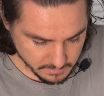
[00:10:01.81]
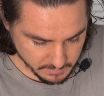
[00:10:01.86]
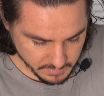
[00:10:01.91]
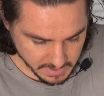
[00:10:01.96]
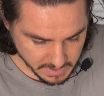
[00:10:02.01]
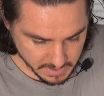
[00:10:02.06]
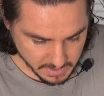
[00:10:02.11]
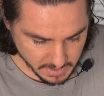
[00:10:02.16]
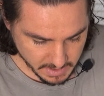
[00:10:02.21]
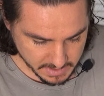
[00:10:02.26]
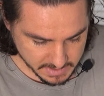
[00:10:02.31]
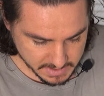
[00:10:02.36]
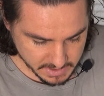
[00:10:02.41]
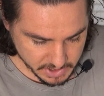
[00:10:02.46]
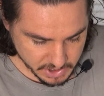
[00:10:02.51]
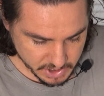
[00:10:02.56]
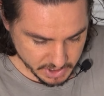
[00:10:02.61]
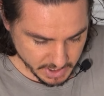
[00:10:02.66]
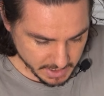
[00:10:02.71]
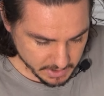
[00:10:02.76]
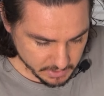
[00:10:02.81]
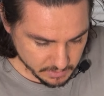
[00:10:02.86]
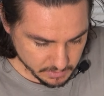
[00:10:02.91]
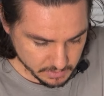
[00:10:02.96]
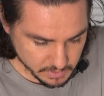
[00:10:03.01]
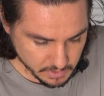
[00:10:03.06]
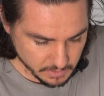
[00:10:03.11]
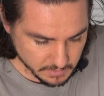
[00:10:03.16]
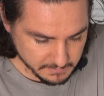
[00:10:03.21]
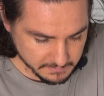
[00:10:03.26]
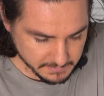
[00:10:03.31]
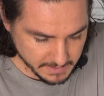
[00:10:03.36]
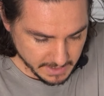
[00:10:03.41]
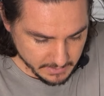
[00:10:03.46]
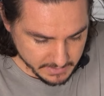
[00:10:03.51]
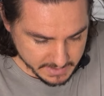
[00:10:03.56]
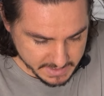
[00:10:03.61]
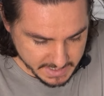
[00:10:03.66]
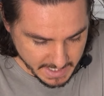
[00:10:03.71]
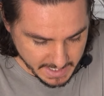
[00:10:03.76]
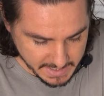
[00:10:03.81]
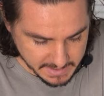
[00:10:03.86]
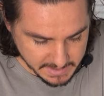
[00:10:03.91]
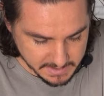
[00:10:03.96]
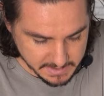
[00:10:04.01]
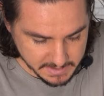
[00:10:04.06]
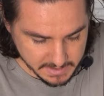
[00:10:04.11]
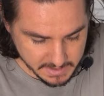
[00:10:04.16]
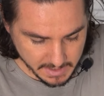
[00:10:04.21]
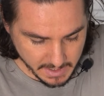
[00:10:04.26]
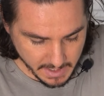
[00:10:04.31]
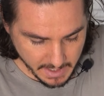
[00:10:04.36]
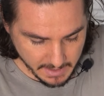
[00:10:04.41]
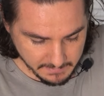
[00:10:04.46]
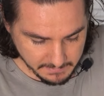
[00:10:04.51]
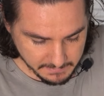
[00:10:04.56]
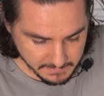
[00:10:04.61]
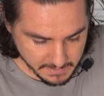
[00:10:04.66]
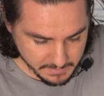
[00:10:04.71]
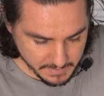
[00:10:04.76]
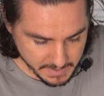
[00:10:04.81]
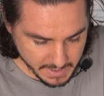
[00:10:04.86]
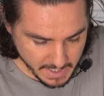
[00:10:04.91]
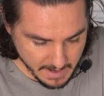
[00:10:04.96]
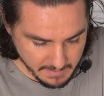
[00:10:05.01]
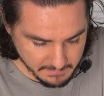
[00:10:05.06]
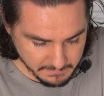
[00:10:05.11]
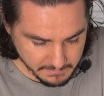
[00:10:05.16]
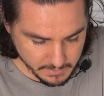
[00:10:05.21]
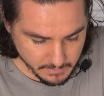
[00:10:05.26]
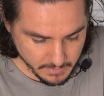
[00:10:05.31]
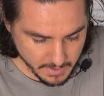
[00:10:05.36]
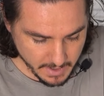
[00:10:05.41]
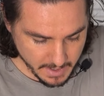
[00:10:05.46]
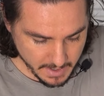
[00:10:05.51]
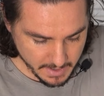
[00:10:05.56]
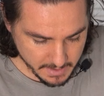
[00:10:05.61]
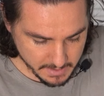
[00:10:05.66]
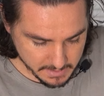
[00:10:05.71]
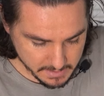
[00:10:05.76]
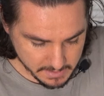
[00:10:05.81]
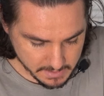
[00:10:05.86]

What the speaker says: being nice and gentle. Corn flour tends to get flipping everywhere